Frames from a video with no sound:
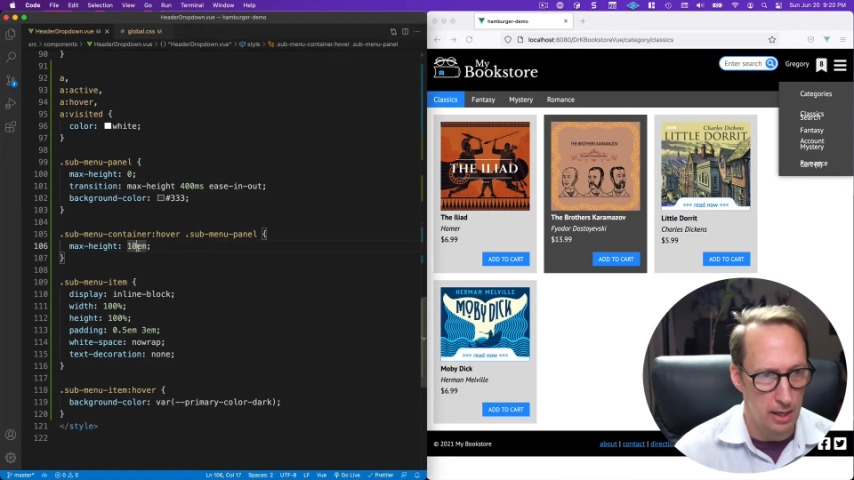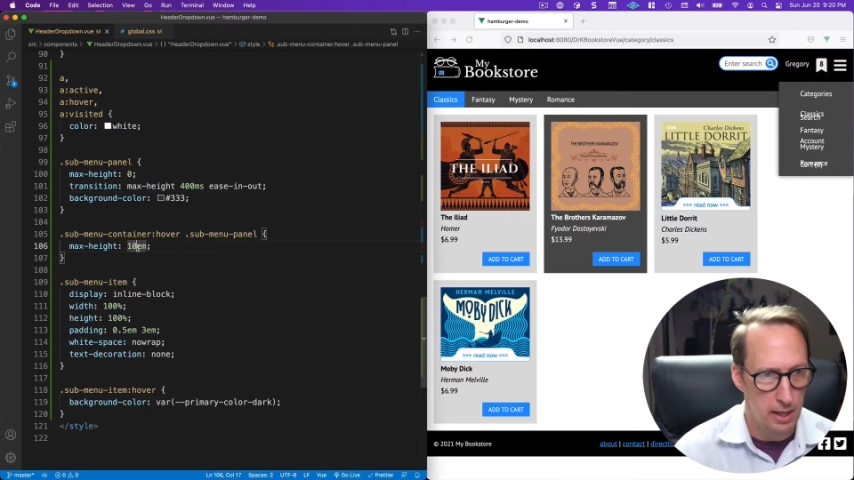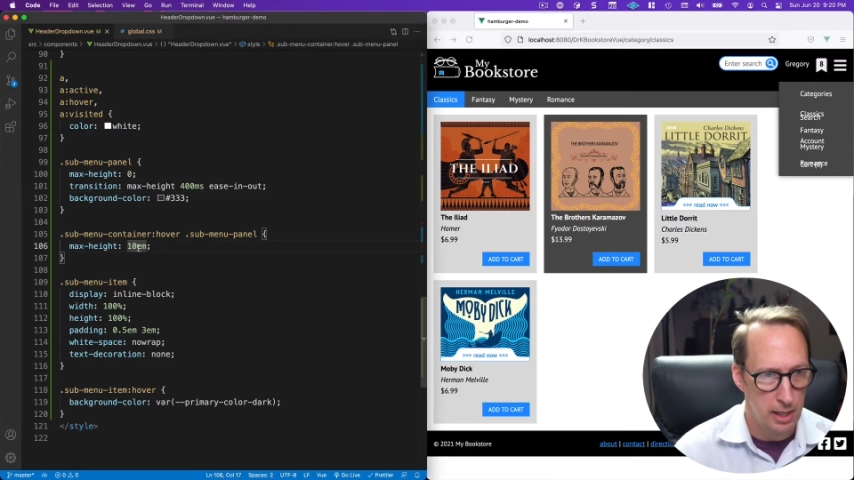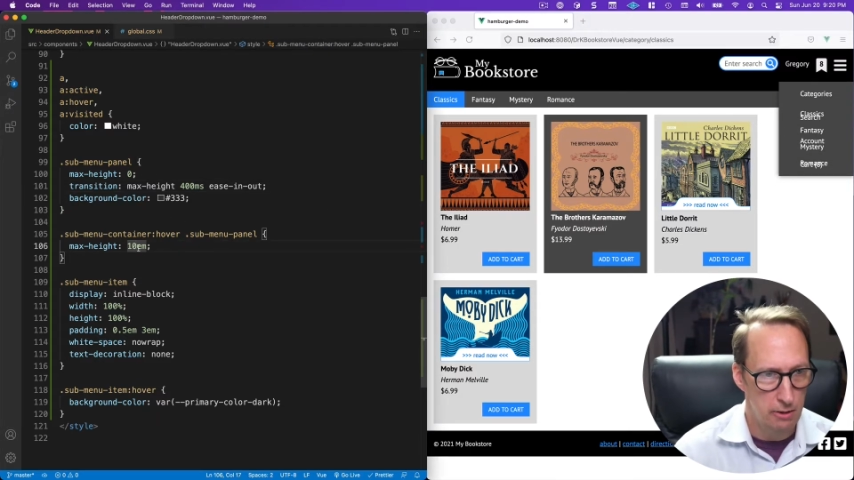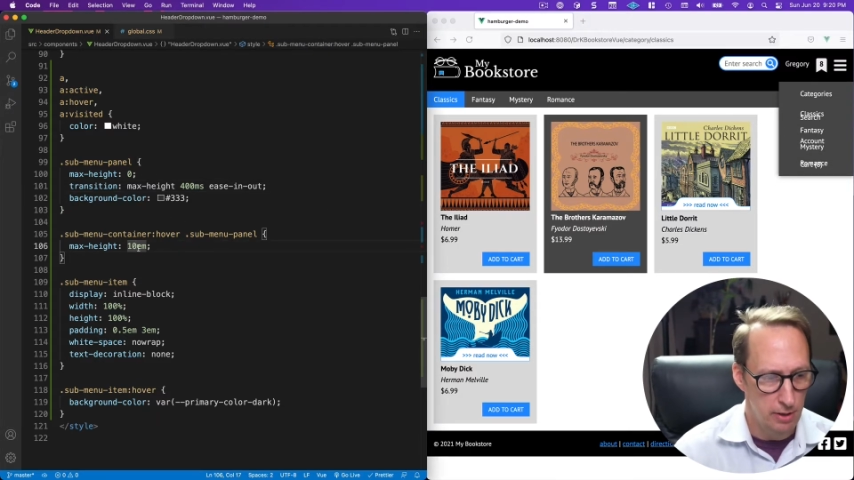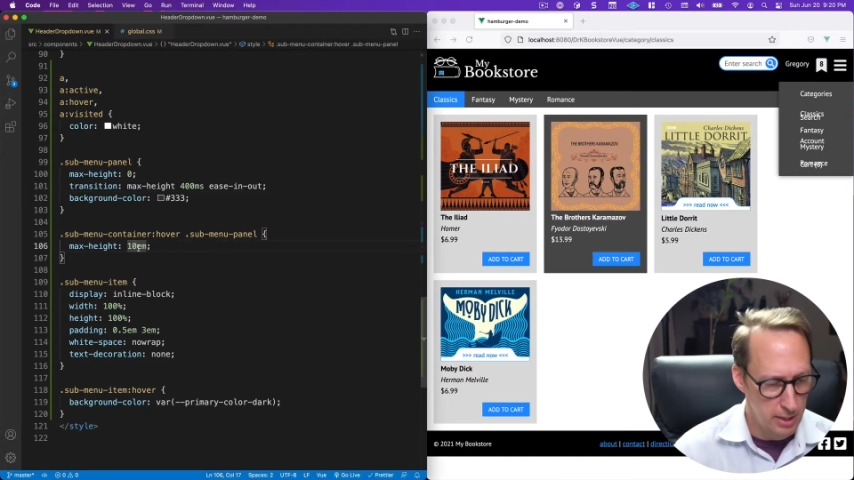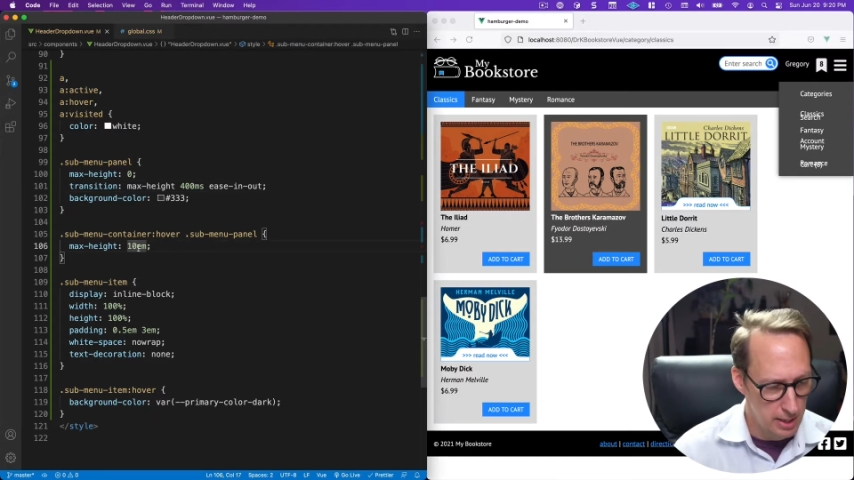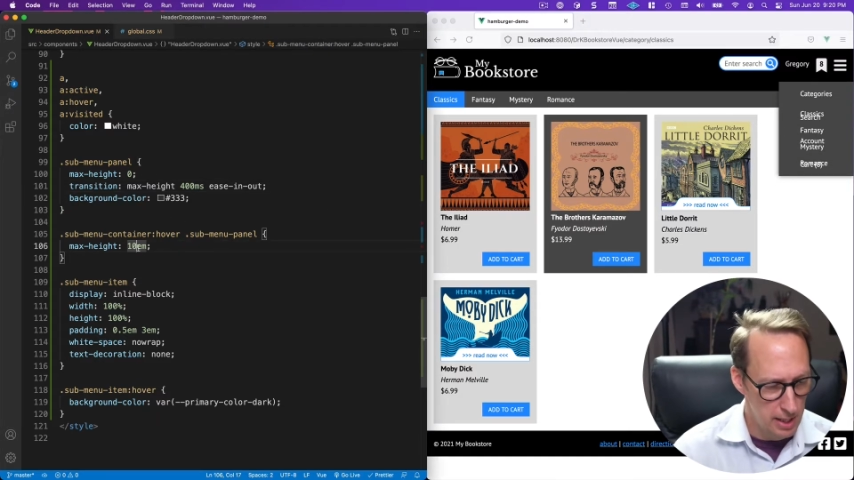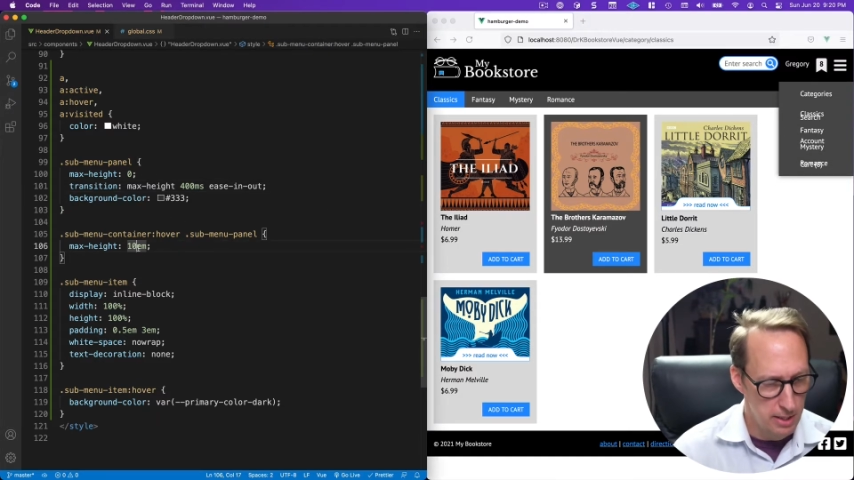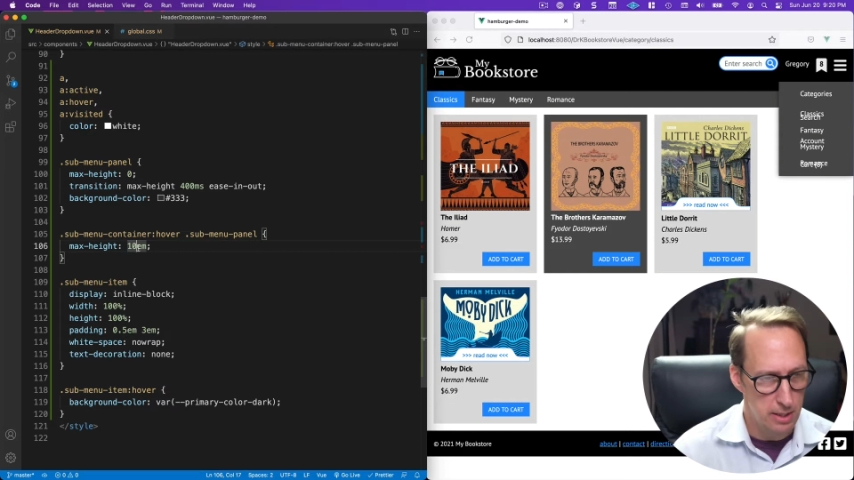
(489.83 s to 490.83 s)
If I
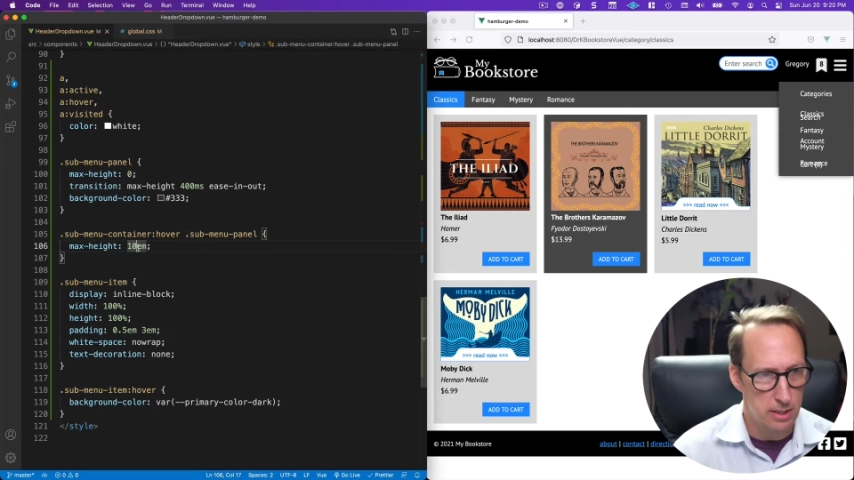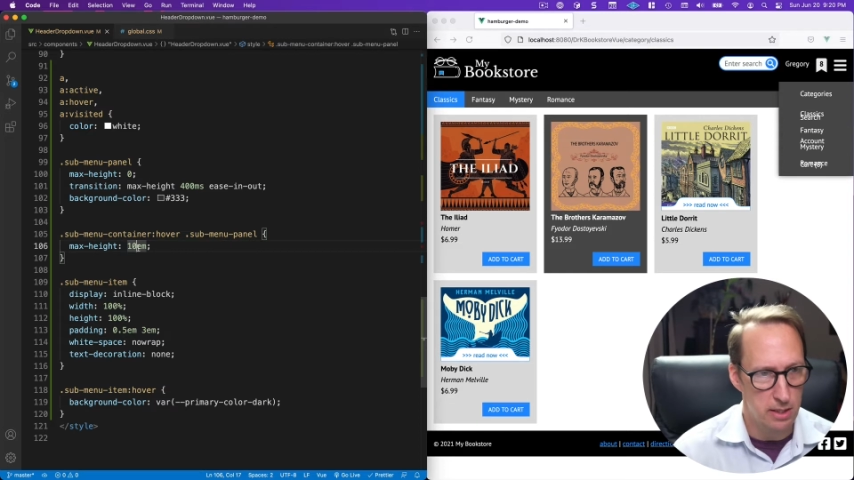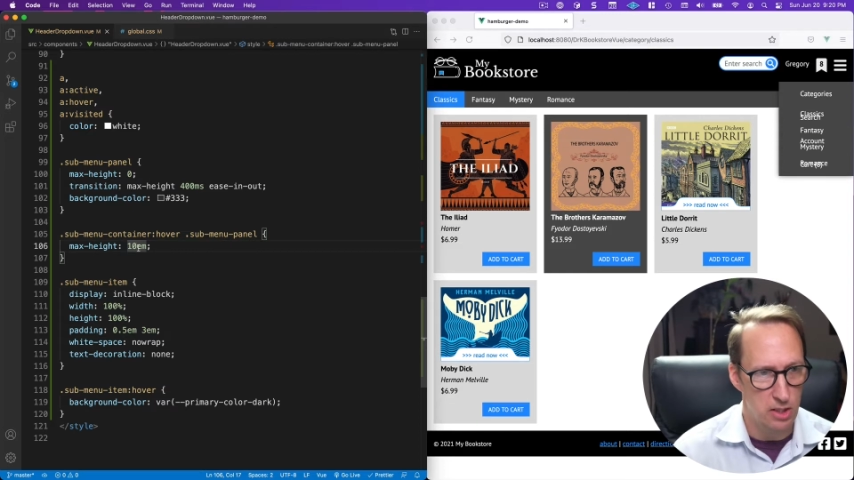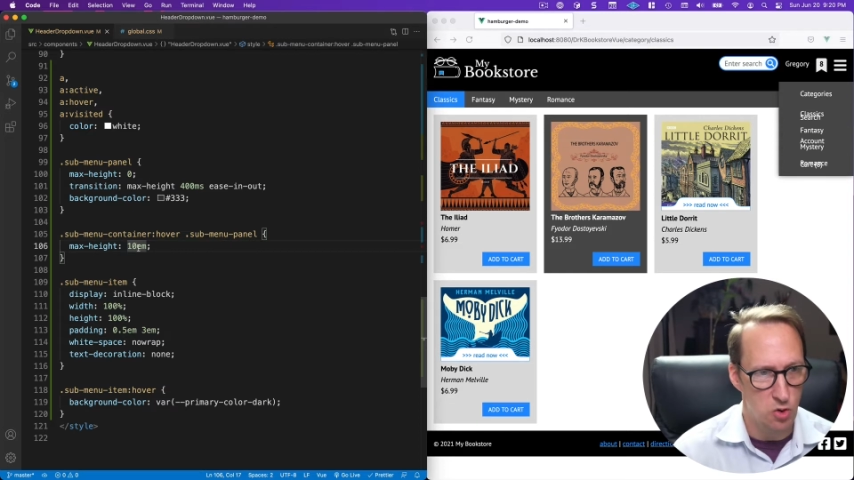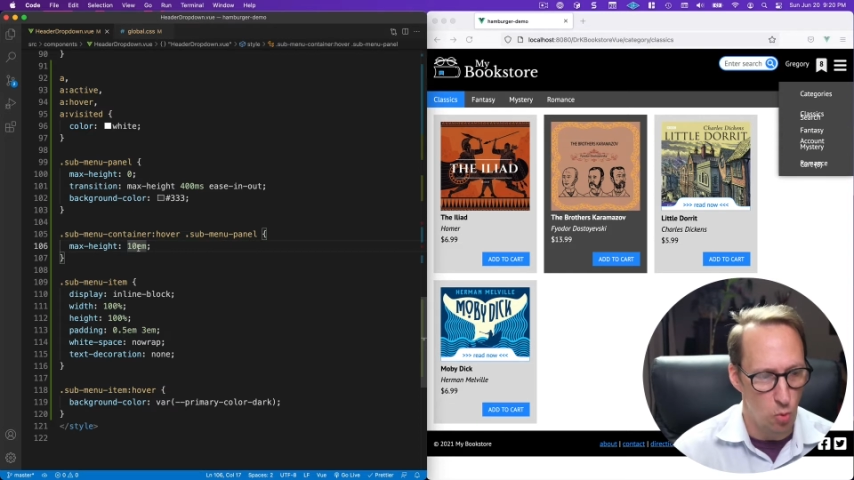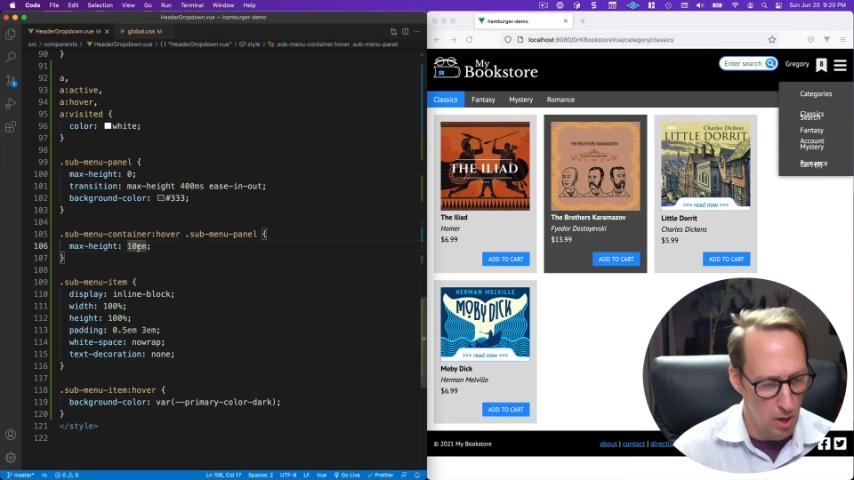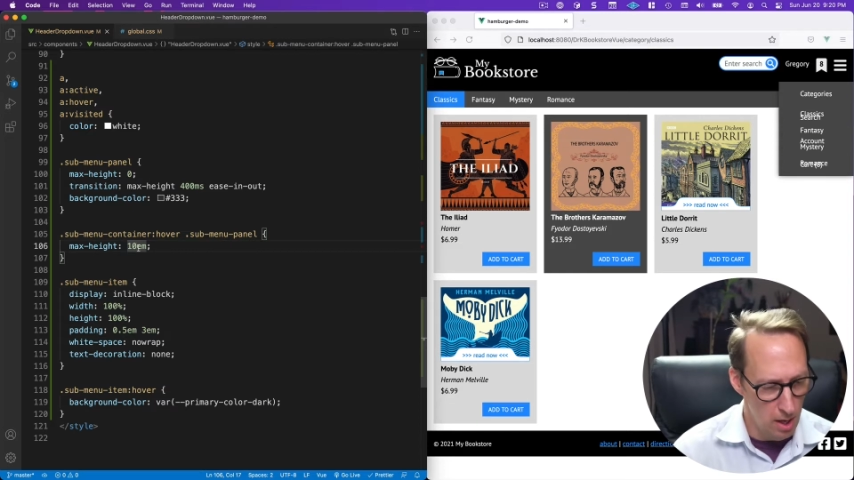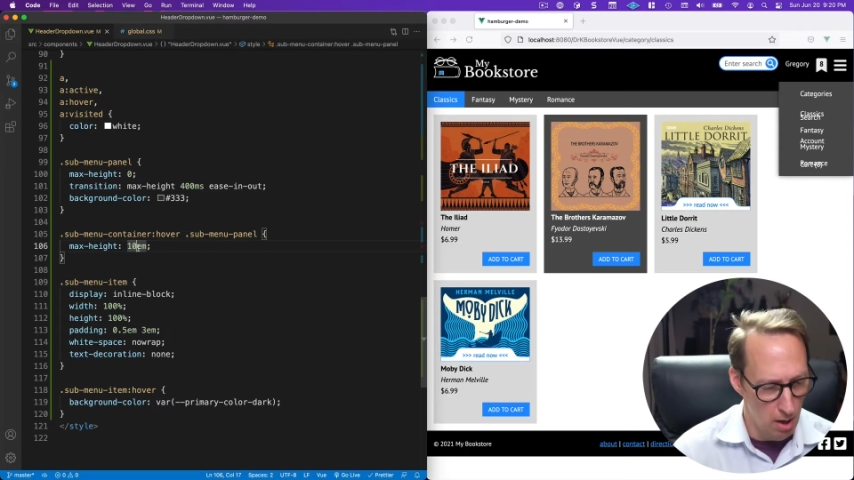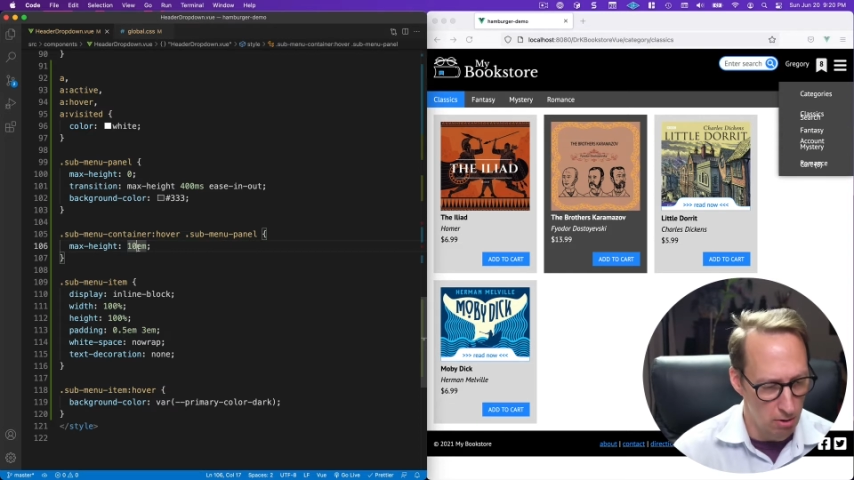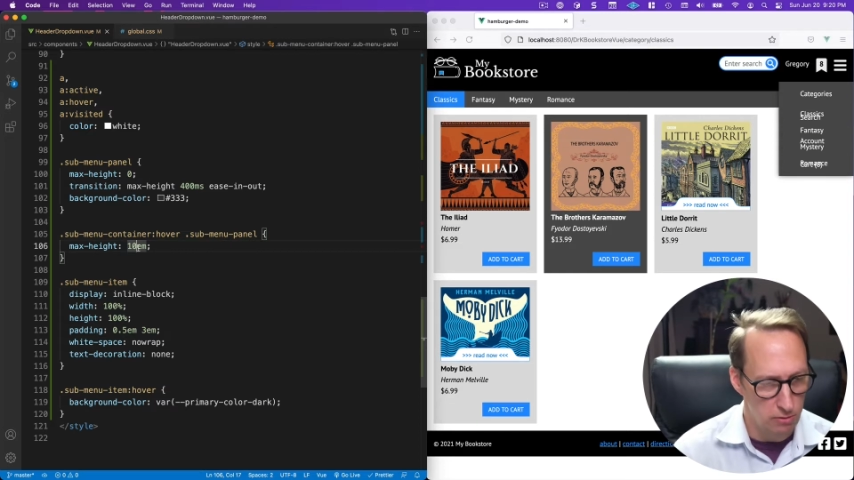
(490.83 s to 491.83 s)
change this to
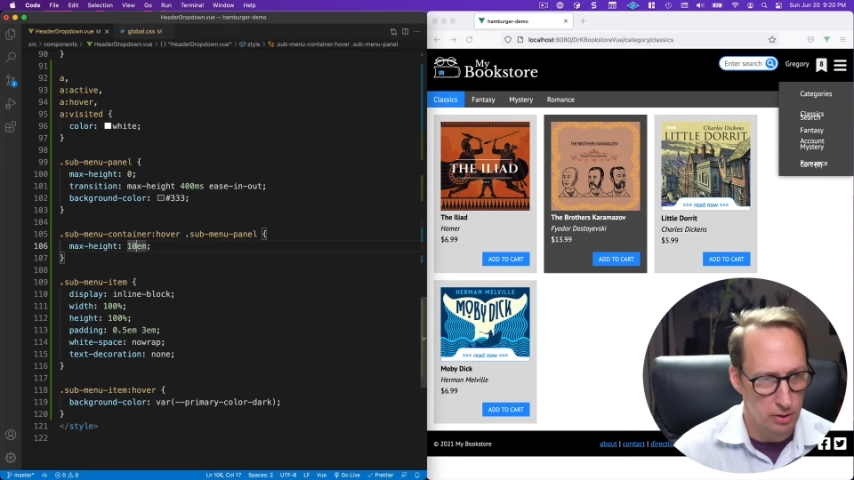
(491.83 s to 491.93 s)
12,